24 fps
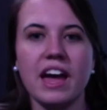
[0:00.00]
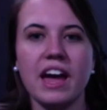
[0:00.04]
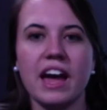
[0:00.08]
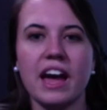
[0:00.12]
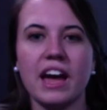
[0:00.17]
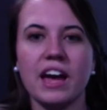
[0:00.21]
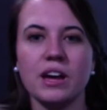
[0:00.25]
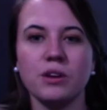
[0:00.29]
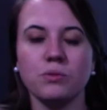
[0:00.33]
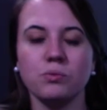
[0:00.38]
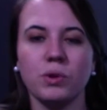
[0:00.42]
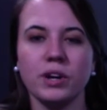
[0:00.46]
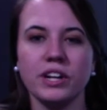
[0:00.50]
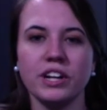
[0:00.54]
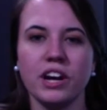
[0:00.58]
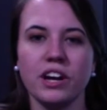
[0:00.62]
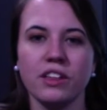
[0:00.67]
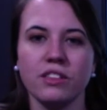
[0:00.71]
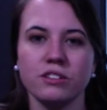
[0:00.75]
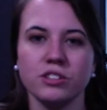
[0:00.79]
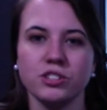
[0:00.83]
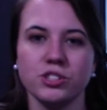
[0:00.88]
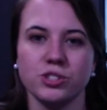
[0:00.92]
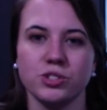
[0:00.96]
And one
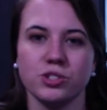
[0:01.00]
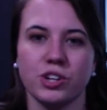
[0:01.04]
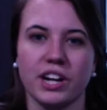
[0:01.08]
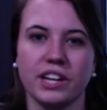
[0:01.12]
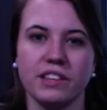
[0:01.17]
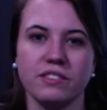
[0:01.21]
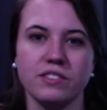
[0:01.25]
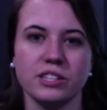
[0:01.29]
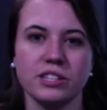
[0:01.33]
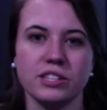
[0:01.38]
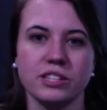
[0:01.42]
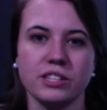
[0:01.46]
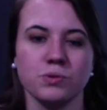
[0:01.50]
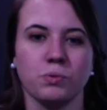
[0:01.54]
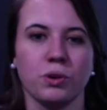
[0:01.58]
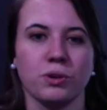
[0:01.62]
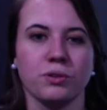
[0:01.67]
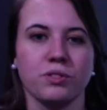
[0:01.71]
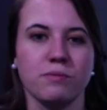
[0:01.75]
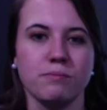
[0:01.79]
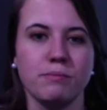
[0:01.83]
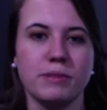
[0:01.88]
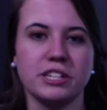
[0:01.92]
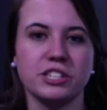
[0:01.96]
other strength that's
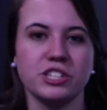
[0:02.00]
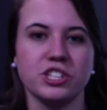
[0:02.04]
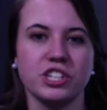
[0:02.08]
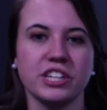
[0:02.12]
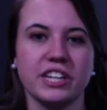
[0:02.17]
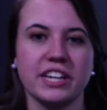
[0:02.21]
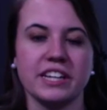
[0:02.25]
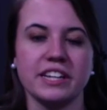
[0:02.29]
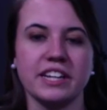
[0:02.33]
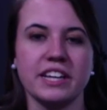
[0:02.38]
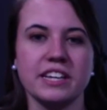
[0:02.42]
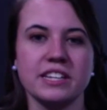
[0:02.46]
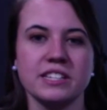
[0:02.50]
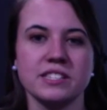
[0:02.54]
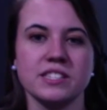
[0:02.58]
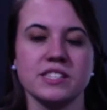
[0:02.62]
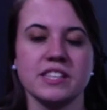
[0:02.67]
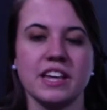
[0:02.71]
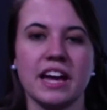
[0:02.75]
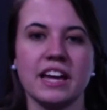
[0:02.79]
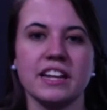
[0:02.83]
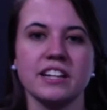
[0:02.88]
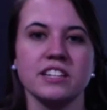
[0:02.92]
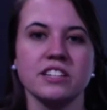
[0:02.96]
worth mentioning is
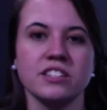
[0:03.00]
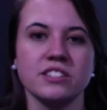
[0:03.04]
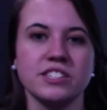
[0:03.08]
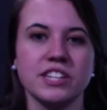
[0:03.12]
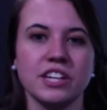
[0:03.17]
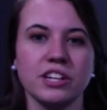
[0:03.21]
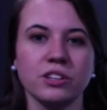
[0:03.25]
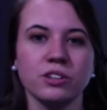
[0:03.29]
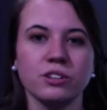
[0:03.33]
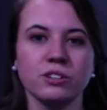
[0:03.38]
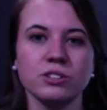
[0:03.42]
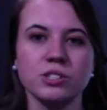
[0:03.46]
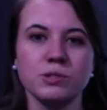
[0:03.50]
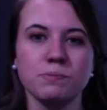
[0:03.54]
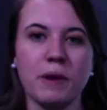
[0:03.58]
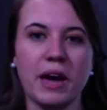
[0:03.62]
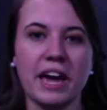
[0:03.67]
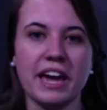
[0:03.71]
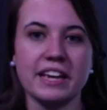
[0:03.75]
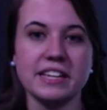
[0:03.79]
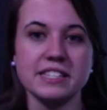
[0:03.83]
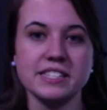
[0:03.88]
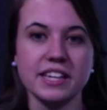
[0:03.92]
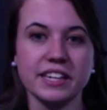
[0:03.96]
that Dillard's
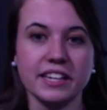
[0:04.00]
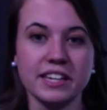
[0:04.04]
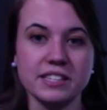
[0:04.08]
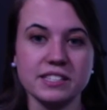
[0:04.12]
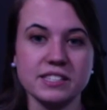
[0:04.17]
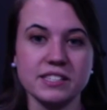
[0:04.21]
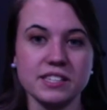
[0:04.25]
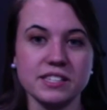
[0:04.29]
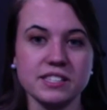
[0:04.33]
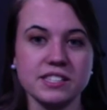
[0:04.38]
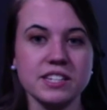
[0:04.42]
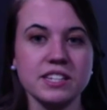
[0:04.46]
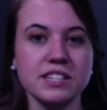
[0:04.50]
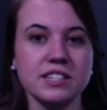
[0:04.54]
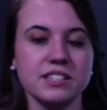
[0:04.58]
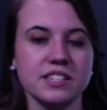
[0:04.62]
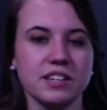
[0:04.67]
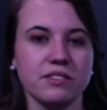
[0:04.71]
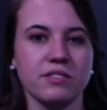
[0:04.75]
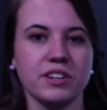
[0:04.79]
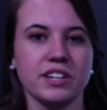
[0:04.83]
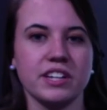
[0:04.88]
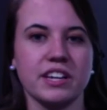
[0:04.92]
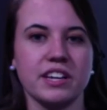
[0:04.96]
pays a consistent
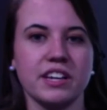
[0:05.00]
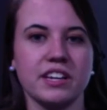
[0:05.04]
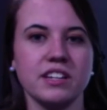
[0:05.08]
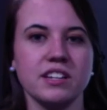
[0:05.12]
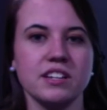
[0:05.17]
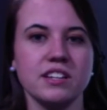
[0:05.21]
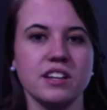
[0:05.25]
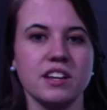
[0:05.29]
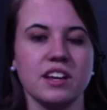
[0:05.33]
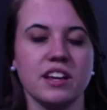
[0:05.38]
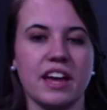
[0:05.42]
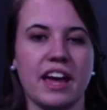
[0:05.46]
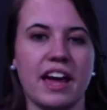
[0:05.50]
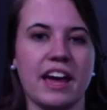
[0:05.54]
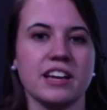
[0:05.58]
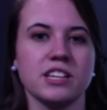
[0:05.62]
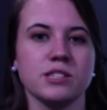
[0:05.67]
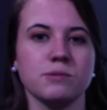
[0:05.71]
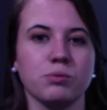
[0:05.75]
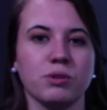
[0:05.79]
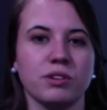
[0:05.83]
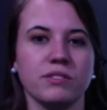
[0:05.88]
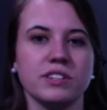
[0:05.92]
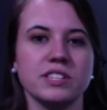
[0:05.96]
dividend. As
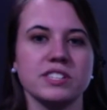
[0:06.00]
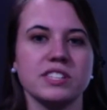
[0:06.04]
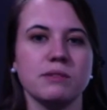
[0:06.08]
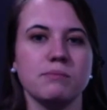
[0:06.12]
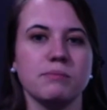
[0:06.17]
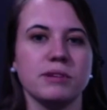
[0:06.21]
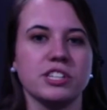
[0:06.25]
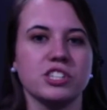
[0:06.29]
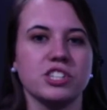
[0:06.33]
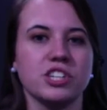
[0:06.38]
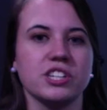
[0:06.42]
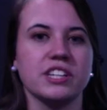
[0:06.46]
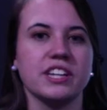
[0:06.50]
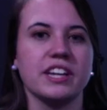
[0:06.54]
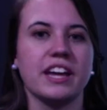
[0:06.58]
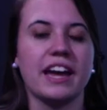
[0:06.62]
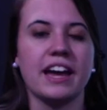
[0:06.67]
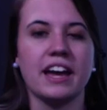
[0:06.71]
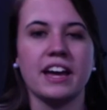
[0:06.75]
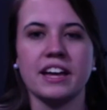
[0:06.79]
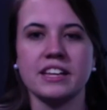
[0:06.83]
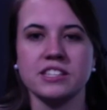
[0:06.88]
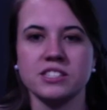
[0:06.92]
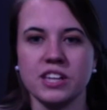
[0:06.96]
previously mentioned, it
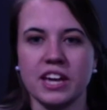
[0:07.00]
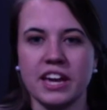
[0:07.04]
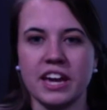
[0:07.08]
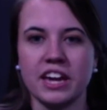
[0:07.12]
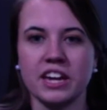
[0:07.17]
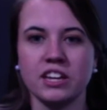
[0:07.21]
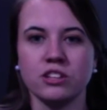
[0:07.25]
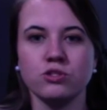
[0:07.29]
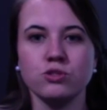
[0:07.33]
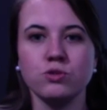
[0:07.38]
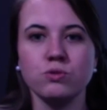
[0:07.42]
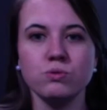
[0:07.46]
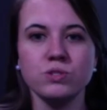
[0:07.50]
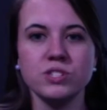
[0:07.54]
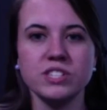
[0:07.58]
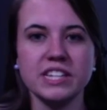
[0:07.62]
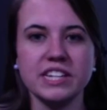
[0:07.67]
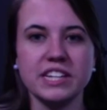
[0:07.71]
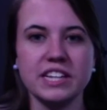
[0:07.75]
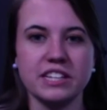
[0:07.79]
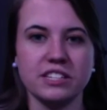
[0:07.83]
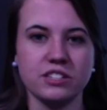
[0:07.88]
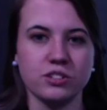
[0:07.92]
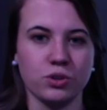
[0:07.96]
has a
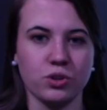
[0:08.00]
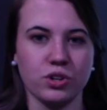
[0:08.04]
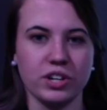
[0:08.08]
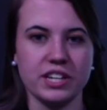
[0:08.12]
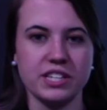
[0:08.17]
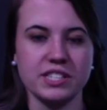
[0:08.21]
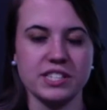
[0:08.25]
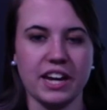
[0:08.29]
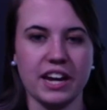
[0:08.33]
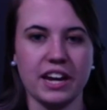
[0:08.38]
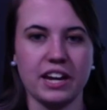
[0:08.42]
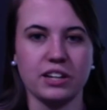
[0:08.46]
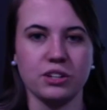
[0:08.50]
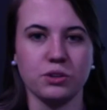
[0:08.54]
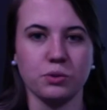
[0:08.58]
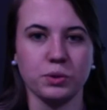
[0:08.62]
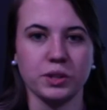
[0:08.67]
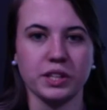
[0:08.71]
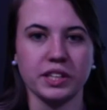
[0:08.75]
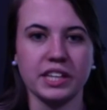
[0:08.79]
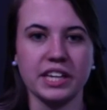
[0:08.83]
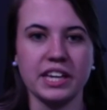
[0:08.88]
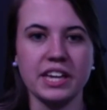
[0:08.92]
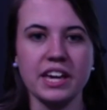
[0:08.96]
2-cent increase
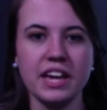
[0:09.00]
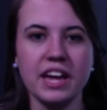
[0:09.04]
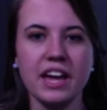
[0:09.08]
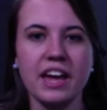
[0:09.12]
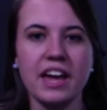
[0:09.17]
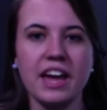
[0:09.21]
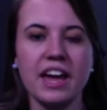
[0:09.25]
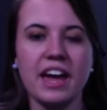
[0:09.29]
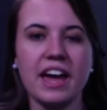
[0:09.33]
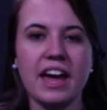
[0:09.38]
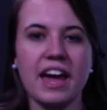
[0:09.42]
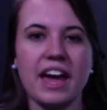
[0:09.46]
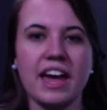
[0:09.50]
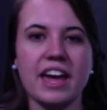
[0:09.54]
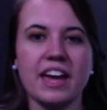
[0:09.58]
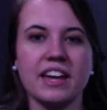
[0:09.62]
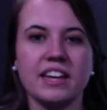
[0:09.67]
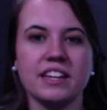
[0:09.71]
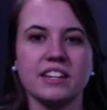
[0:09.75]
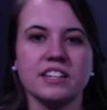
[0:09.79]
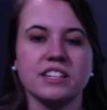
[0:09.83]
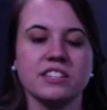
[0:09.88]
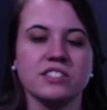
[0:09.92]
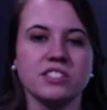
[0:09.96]
annually,
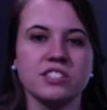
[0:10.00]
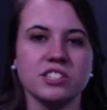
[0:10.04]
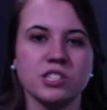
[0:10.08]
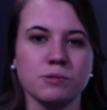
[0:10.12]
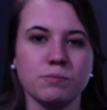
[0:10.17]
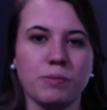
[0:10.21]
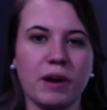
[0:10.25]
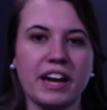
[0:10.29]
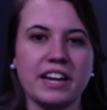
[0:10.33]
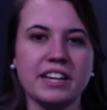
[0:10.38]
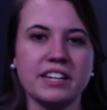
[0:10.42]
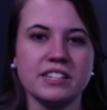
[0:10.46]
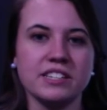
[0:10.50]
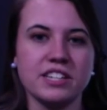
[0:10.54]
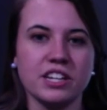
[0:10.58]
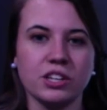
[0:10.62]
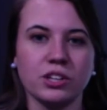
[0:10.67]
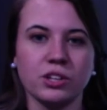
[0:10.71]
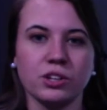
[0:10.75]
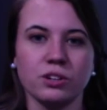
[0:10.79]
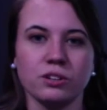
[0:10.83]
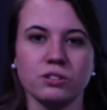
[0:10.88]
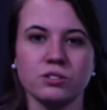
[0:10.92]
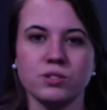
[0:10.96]
and despite
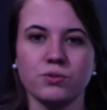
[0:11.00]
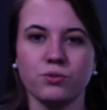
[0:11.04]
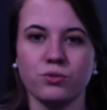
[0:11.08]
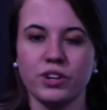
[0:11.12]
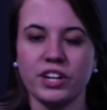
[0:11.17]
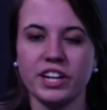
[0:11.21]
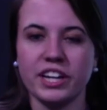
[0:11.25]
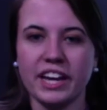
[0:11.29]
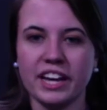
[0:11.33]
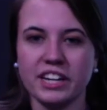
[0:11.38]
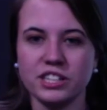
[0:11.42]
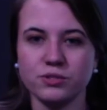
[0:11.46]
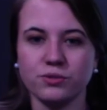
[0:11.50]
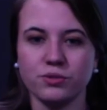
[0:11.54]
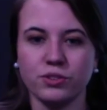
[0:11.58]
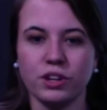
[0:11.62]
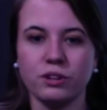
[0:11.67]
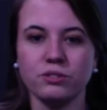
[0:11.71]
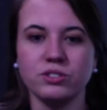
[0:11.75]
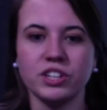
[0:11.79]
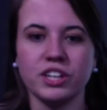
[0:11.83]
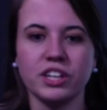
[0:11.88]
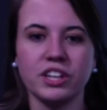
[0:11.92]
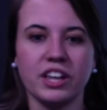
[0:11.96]
Dillard's free cash flow
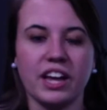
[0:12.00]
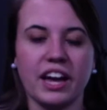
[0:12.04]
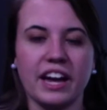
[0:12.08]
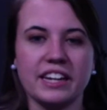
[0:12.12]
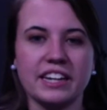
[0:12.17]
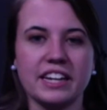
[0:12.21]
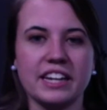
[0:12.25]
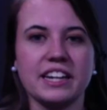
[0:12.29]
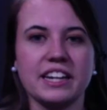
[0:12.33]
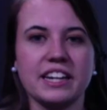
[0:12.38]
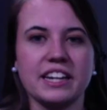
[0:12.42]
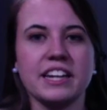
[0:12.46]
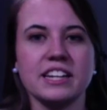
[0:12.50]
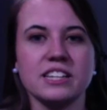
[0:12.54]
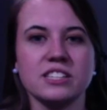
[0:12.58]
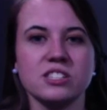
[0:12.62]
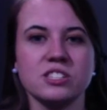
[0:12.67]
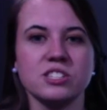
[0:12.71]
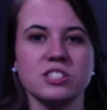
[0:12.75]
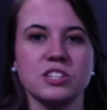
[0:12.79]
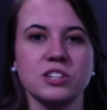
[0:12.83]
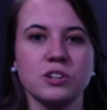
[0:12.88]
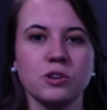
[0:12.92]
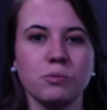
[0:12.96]
declining, it has
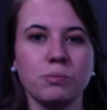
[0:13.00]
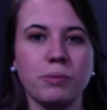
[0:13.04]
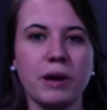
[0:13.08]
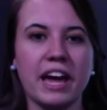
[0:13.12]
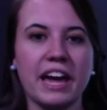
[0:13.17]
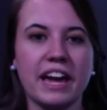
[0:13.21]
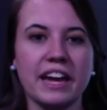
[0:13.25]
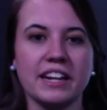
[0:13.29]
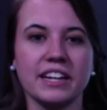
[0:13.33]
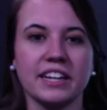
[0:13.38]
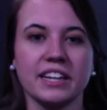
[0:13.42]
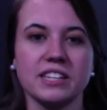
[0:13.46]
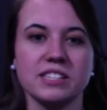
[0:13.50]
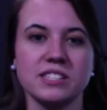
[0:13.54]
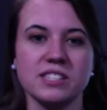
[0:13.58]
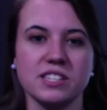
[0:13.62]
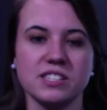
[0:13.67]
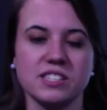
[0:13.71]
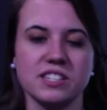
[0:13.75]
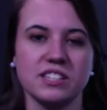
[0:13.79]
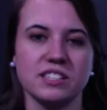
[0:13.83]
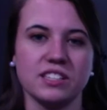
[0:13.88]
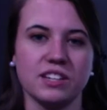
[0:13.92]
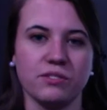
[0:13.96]
still paid a
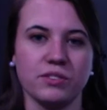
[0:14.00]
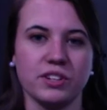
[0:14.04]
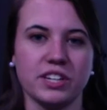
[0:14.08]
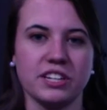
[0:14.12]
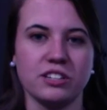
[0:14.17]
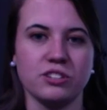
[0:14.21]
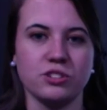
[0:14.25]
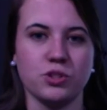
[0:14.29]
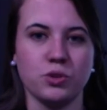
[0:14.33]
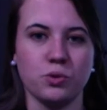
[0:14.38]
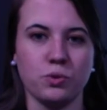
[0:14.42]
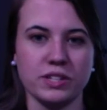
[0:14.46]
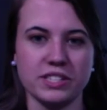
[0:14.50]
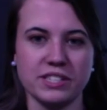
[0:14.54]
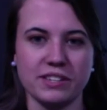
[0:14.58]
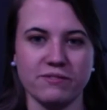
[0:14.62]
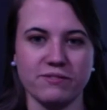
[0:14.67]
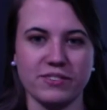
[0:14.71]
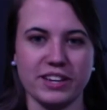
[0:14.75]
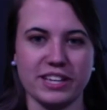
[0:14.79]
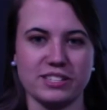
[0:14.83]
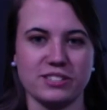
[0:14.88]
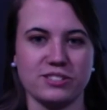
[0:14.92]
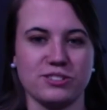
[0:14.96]
consistent dividend to its
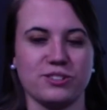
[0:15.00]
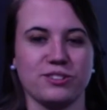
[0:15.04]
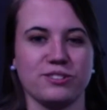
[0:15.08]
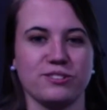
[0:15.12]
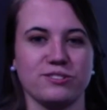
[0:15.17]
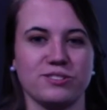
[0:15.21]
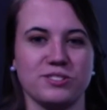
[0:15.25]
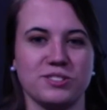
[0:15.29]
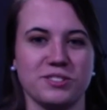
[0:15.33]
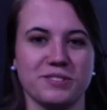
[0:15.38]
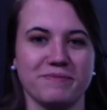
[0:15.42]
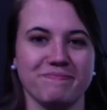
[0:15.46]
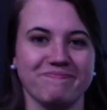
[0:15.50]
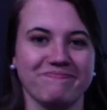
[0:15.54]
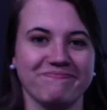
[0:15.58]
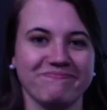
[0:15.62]
investors.